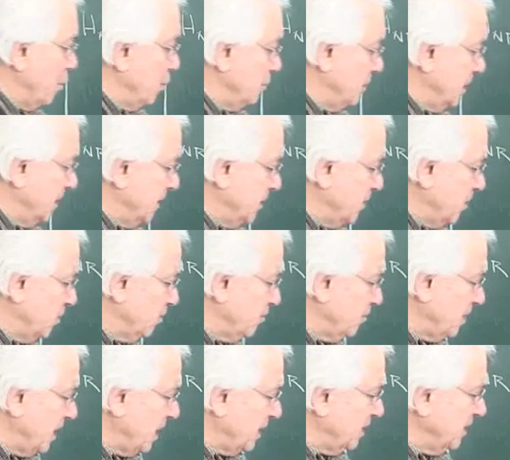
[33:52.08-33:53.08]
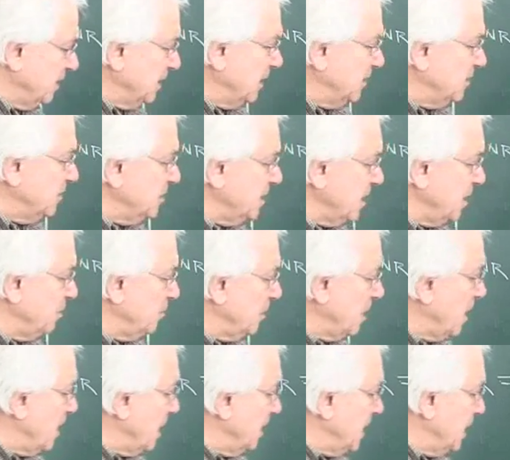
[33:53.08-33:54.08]
already contracted and summed
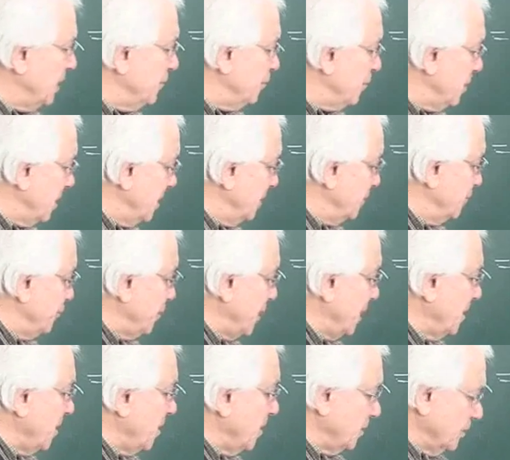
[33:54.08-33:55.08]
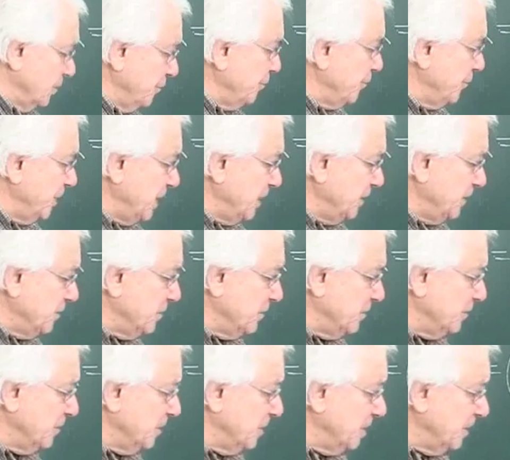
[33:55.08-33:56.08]
I and J uh, are the free
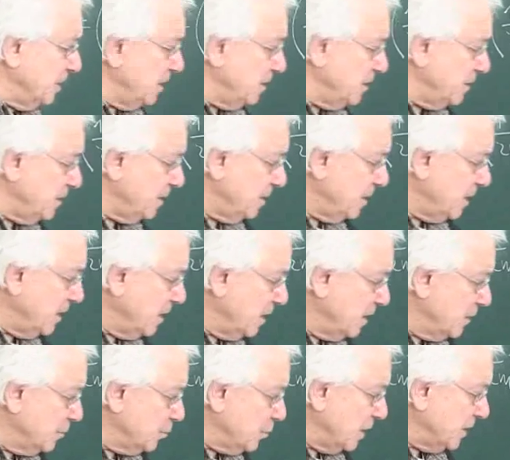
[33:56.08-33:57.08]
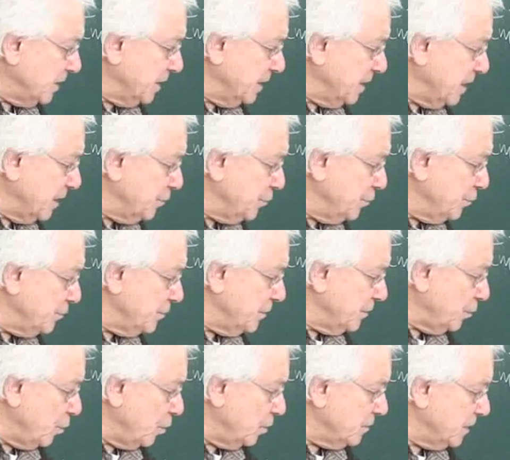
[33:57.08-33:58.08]
indices in here. So I cannot use
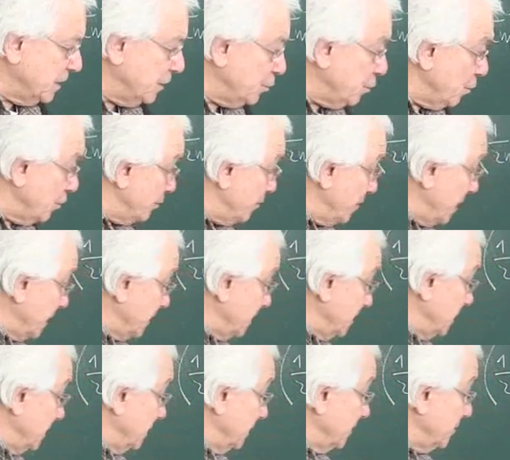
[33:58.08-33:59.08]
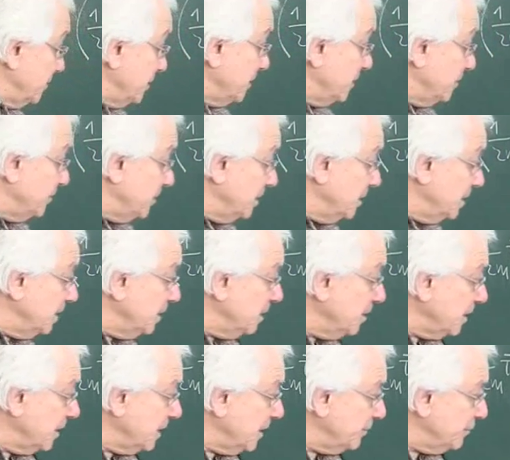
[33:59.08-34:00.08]
the already contracted indices in
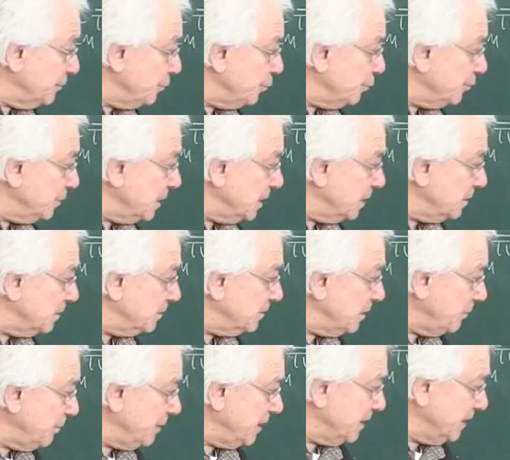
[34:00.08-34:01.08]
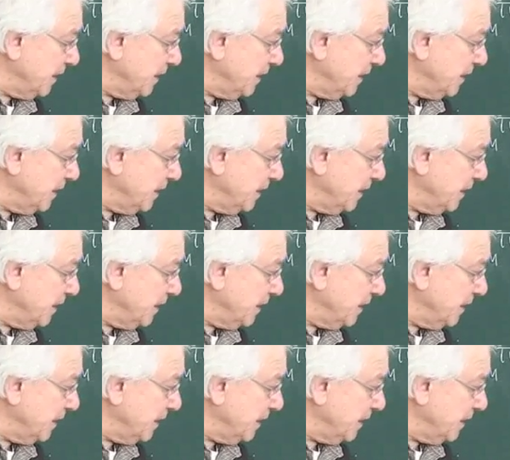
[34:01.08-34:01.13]
here. I have to use another dummy